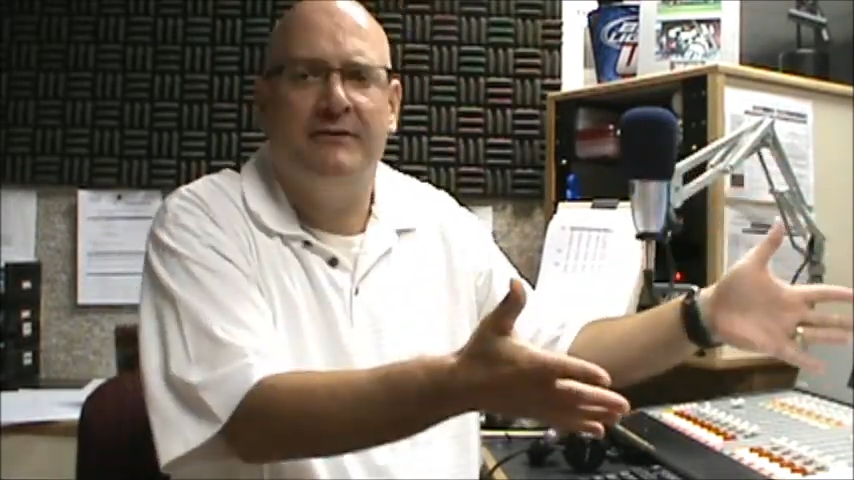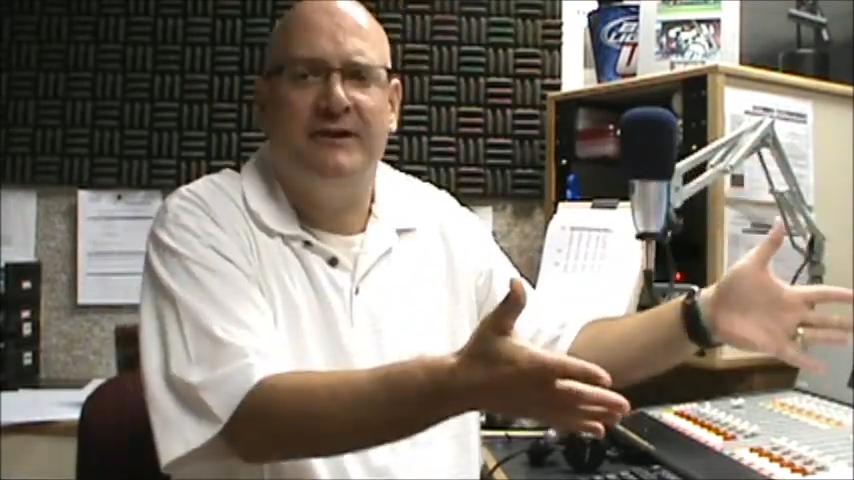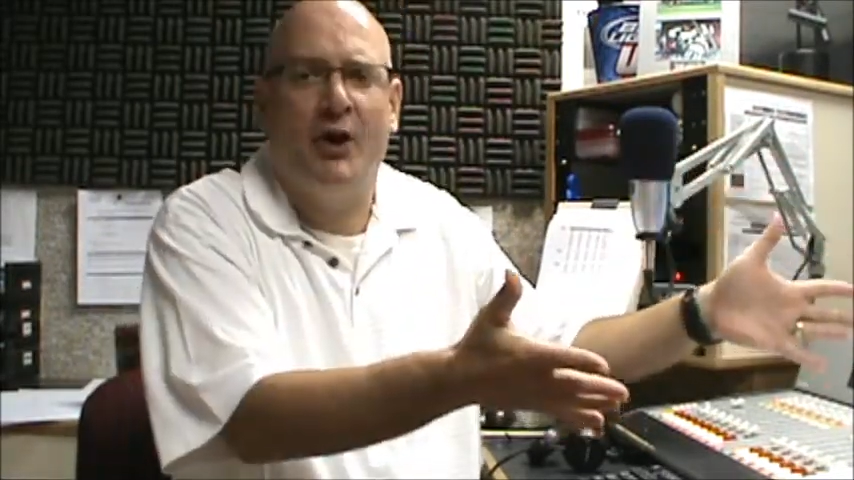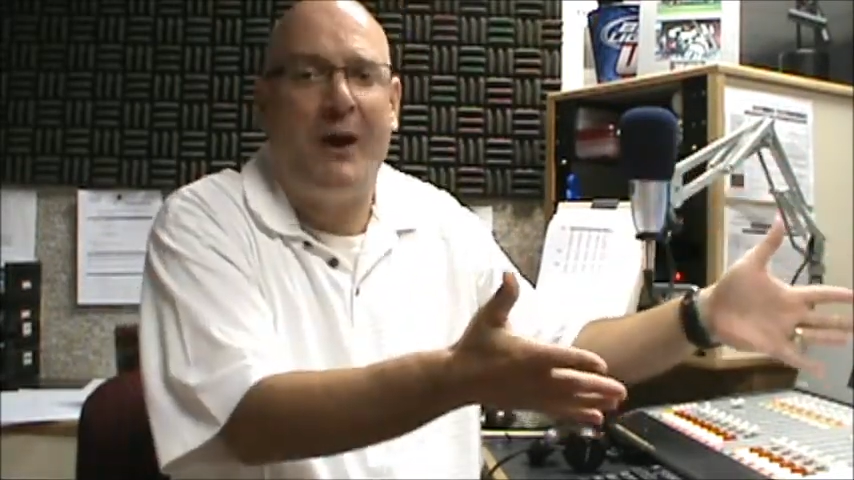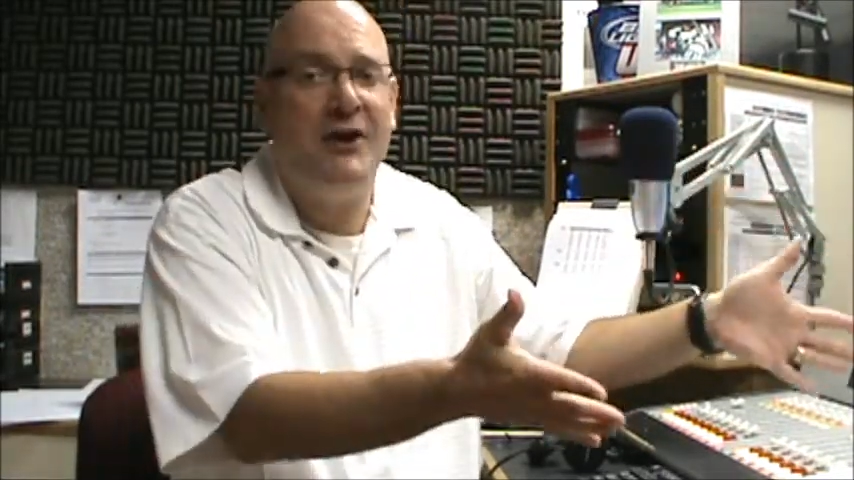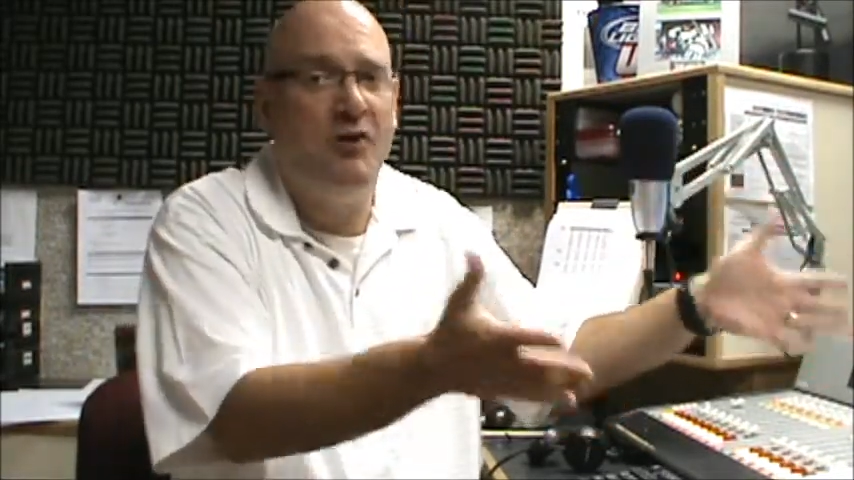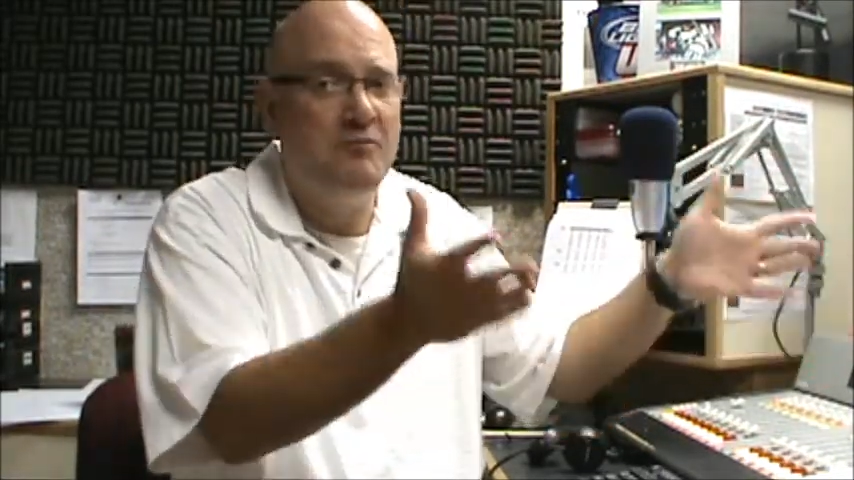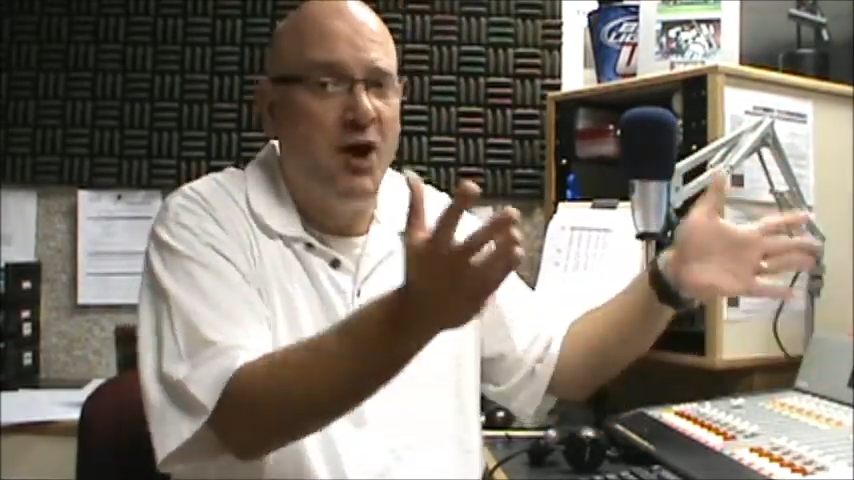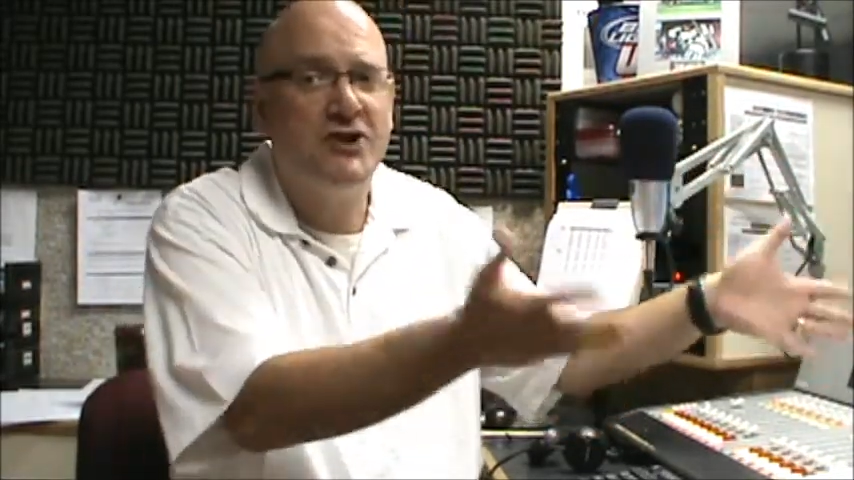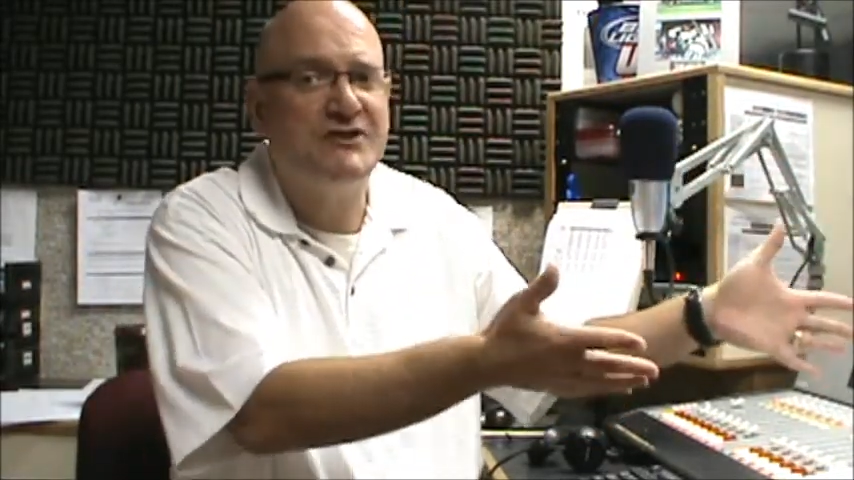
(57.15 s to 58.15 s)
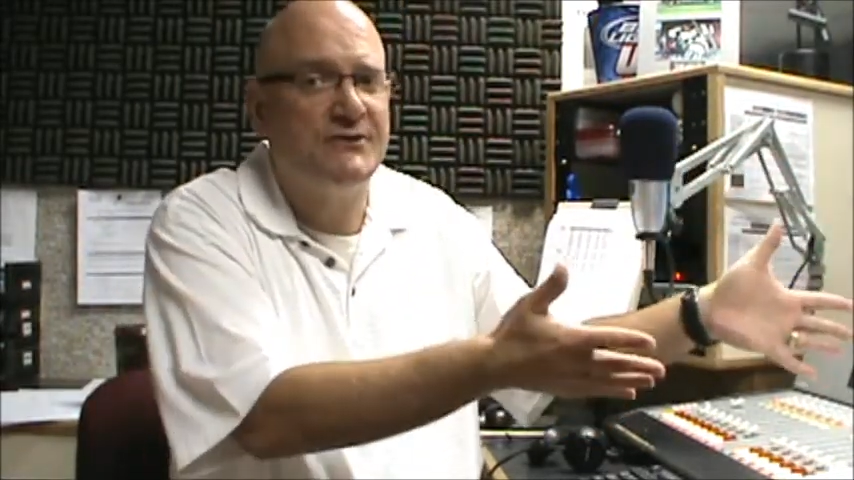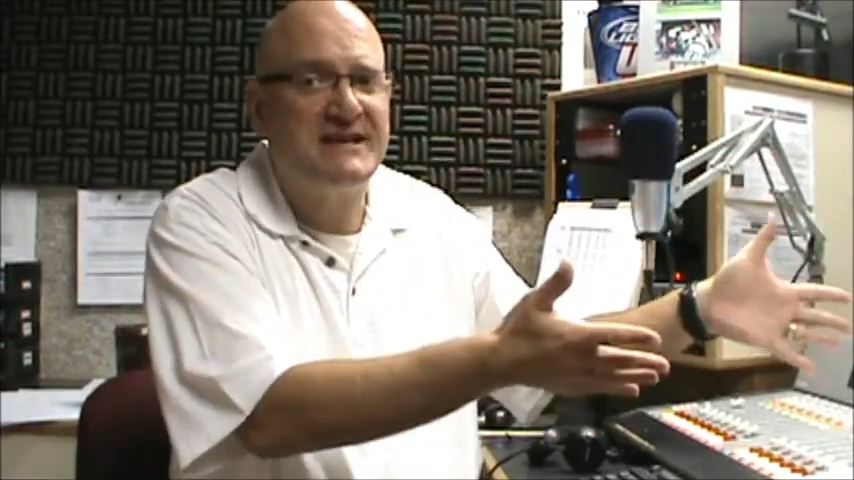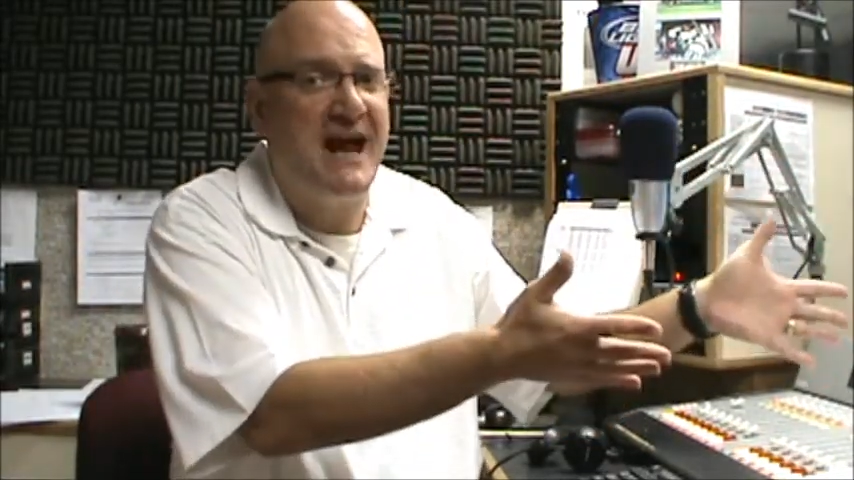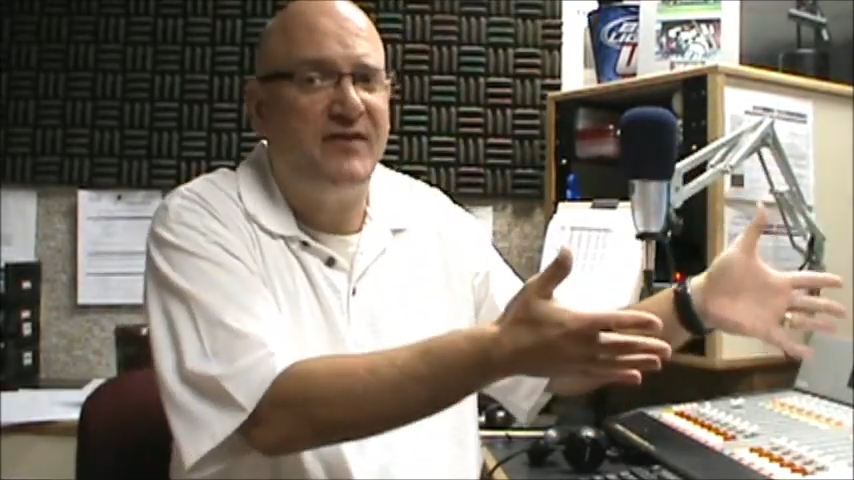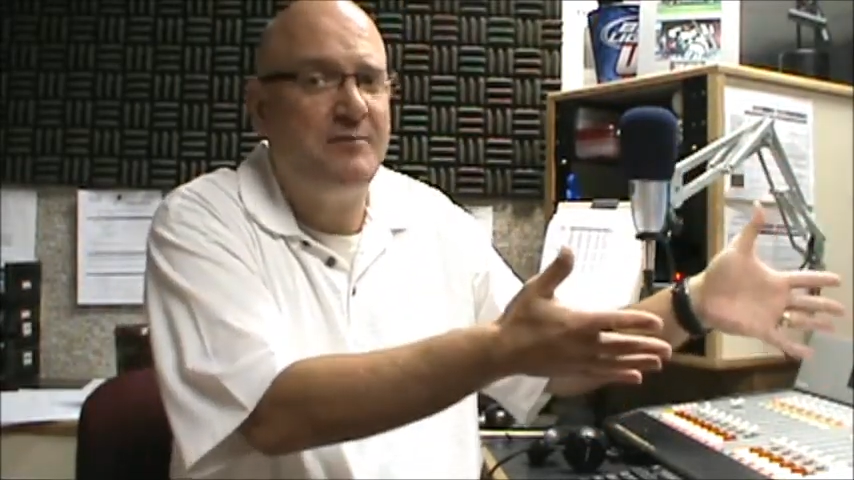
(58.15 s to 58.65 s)
You know, I know Marshall's
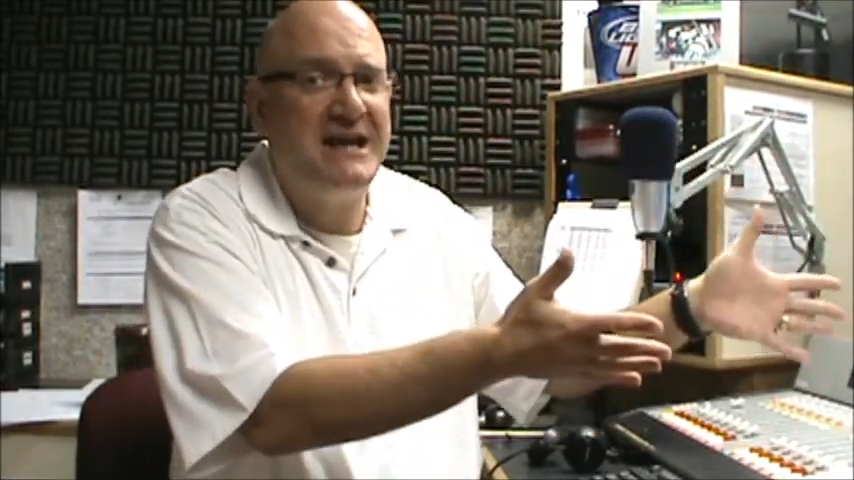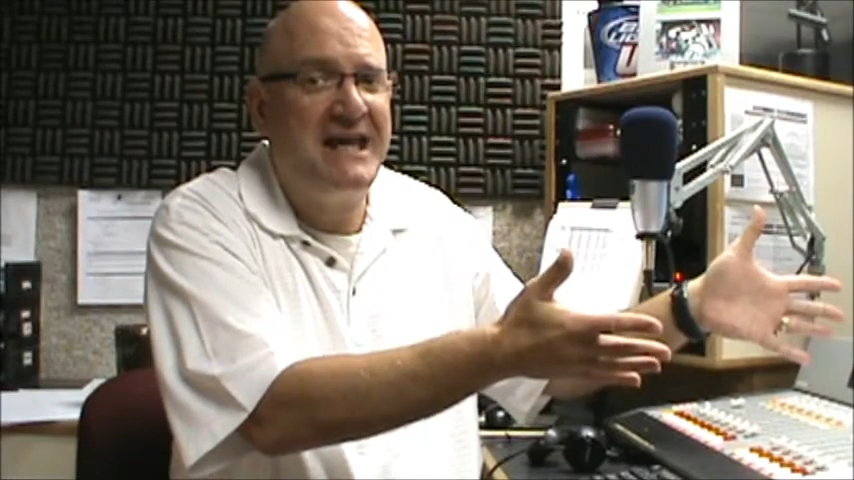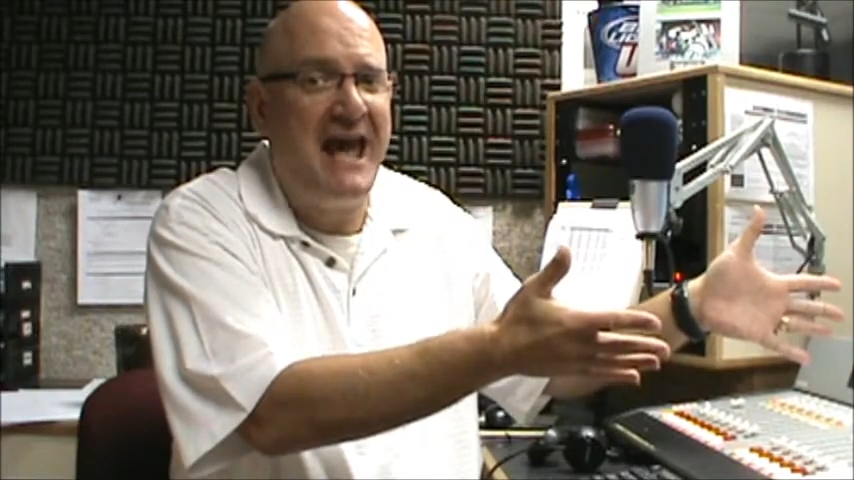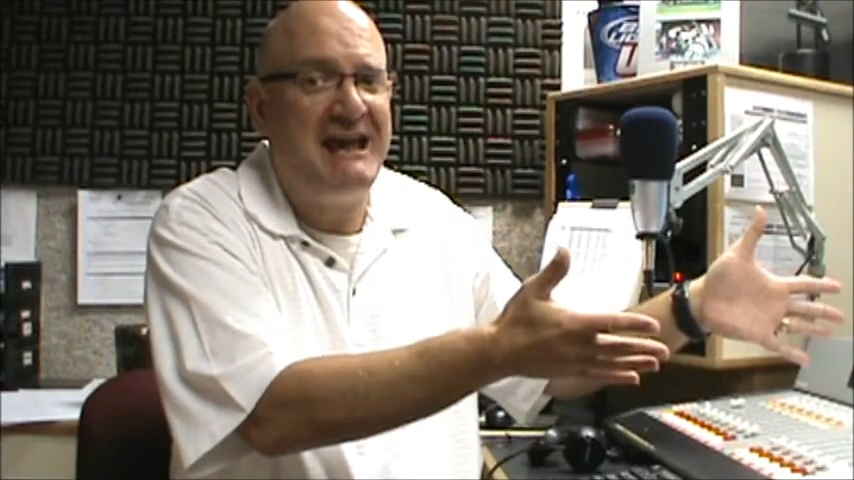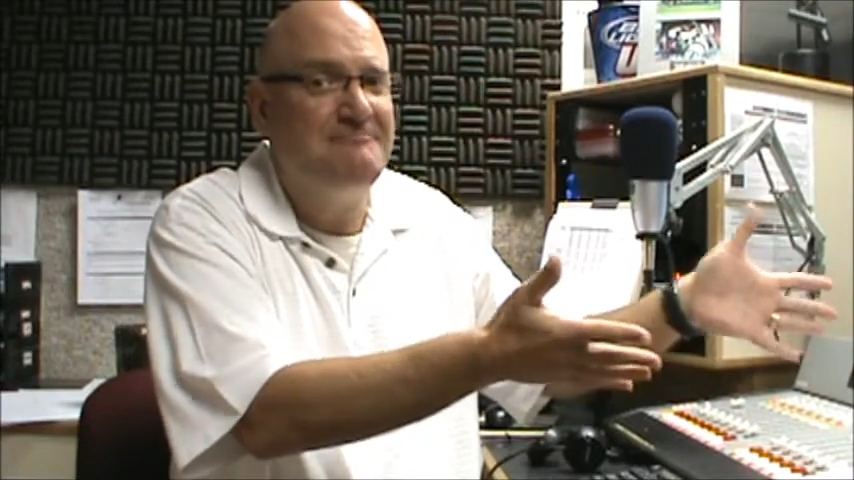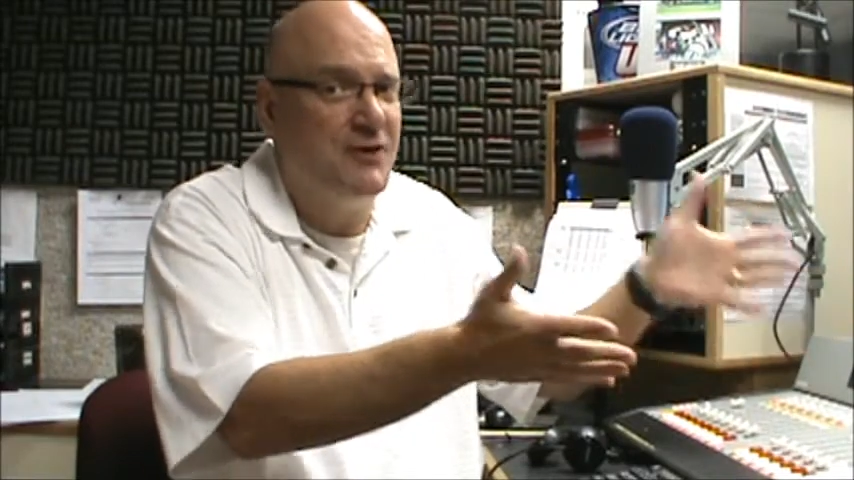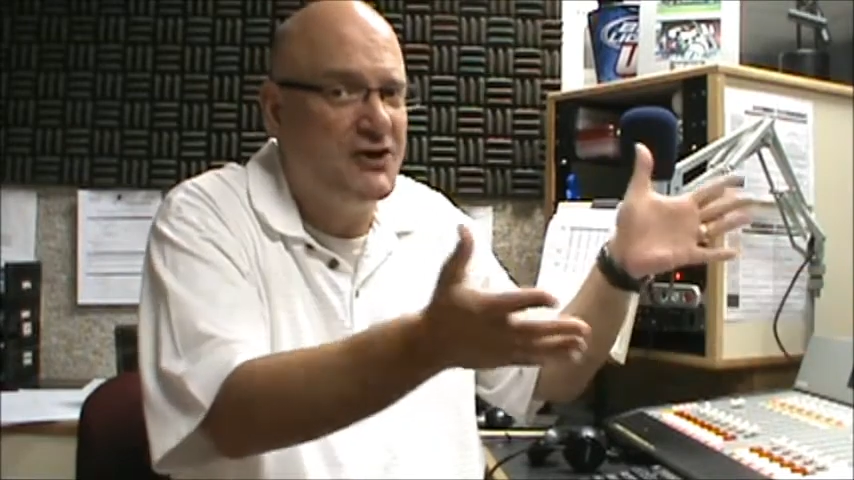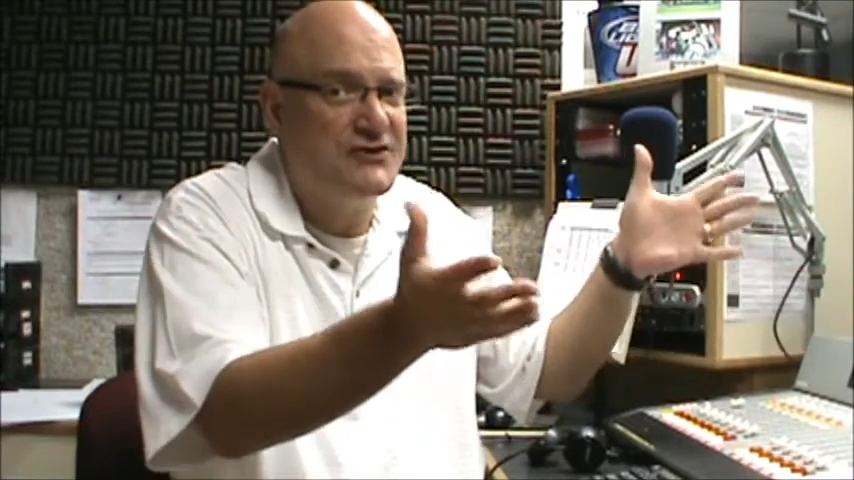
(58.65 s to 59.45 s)
got the big game,